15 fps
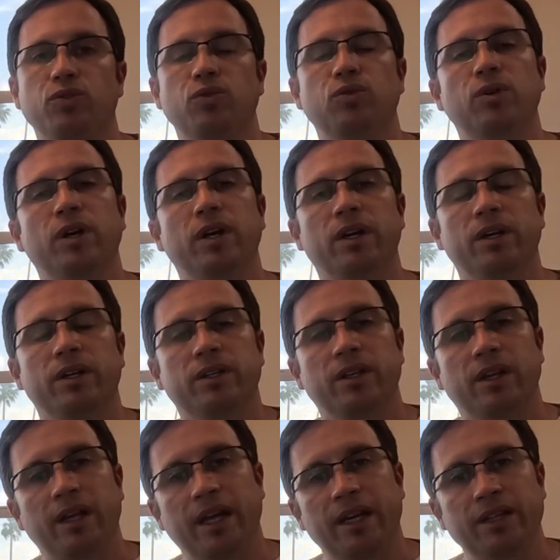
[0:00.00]
to
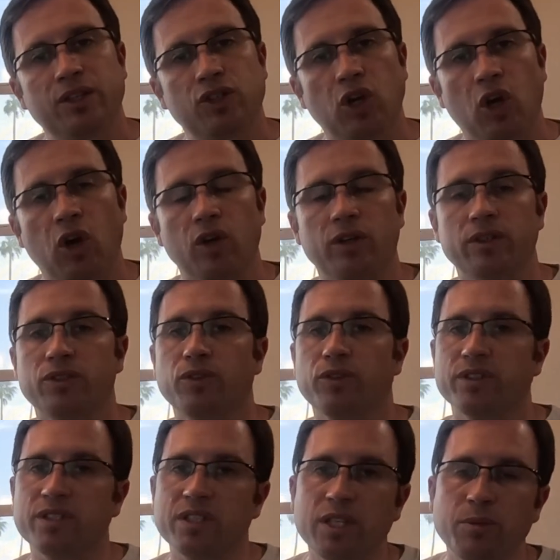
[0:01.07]
let it
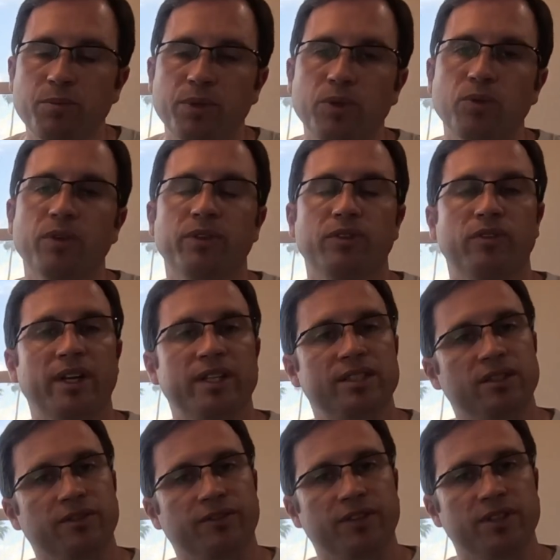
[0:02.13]
talk to the C P U and the
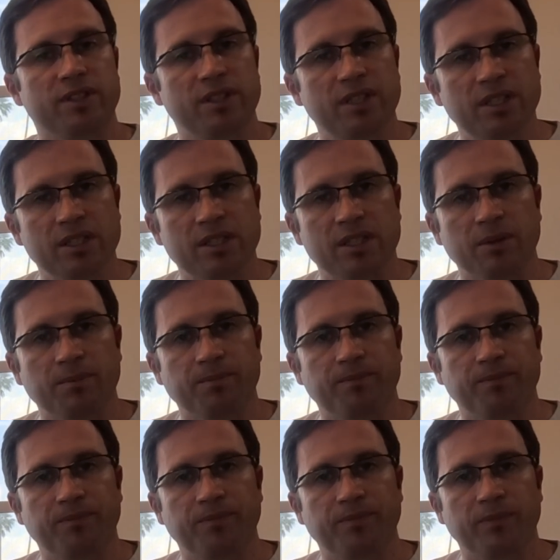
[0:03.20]
rest of the
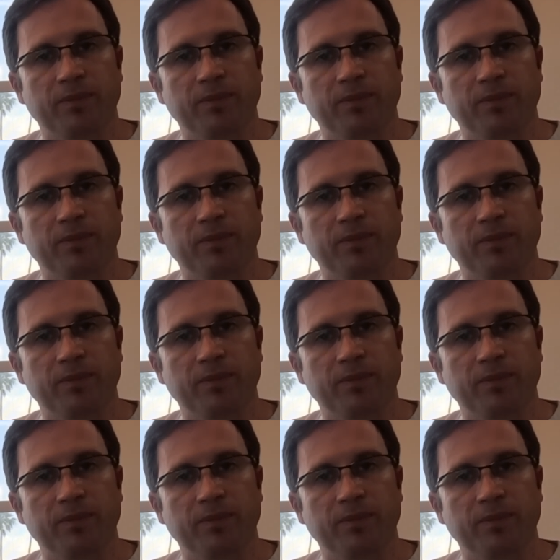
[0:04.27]
system.